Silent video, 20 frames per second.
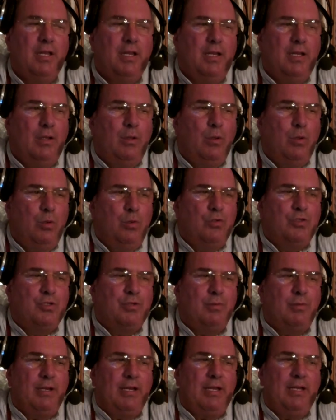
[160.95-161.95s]

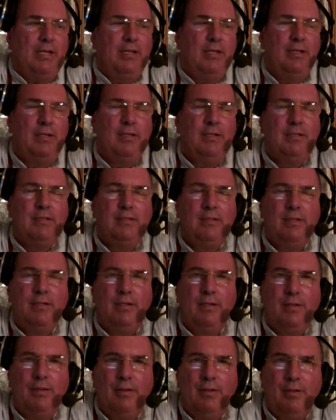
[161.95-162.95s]
illusory.
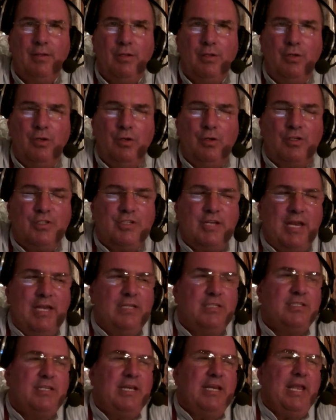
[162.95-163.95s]
You're
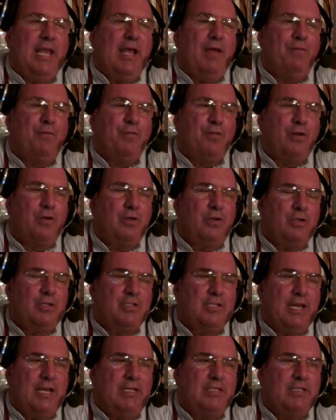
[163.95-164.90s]
chasing after. You've